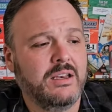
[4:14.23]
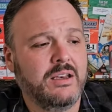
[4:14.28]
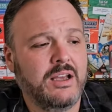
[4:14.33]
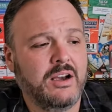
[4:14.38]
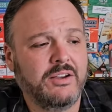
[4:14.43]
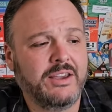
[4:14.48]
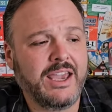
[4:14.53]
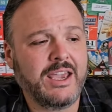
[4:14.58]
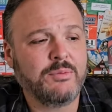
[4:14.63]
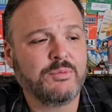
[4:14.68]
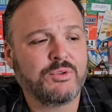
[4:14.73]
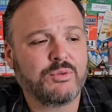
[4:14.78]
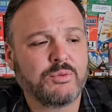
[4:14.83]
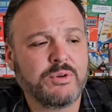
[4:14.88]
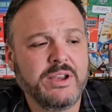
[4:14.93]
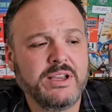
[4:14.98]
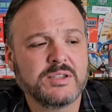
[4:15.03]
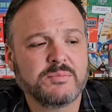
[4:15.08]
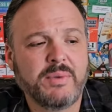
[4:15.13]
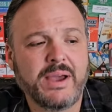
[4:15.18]
Now, Game
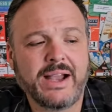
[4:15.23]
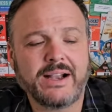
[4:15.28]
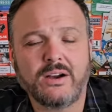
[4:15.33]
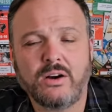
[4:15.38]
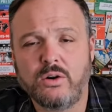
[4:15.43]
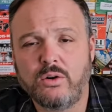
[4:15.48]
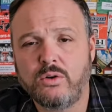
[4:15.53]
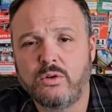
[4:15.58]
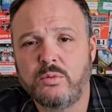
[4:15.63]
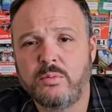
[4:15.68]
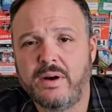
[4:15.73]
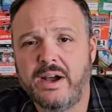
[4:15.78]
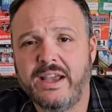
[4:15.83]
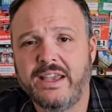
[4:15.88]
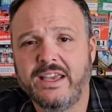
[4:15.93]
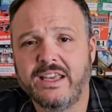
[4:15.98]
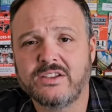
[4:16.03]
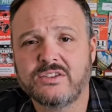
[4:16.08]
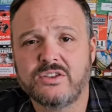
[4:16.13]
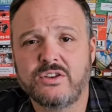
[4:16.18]
3 is back home
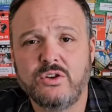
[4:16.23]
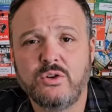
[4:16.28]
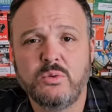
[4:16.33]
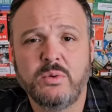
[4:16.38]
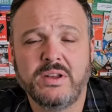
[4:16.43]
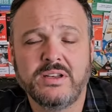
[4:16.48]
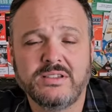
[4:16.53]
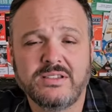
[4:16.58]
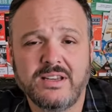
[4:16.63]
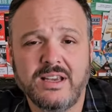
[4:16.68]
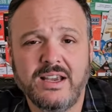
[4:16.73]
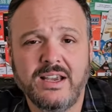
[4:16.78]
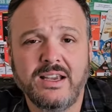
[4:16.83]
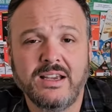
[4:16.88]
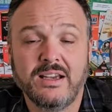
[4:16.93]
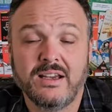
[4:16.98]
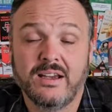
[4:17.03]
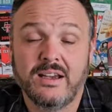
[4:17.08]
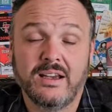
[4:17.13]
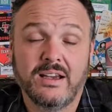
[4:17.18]
against UNT.
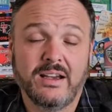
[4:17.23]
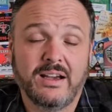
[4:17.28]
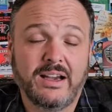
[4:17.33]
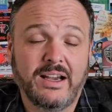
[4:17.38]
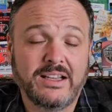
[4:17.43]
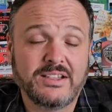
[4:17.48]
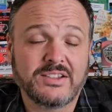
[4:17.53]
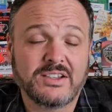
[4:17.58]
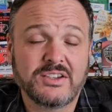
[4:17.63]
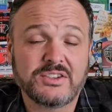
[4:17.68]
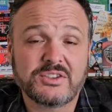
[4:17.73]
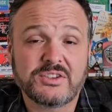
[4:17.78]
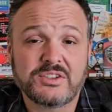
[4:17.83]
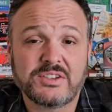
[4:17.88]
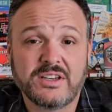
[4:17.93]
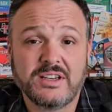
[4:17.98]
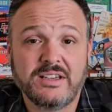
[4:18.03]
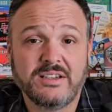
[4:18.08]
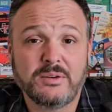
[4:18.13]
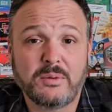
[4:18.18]
It's
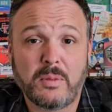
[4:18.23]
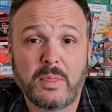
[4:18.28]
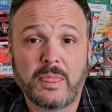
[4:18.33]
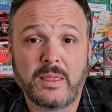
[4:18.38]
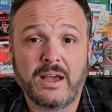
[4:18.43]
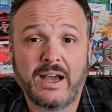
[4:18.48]
interesting.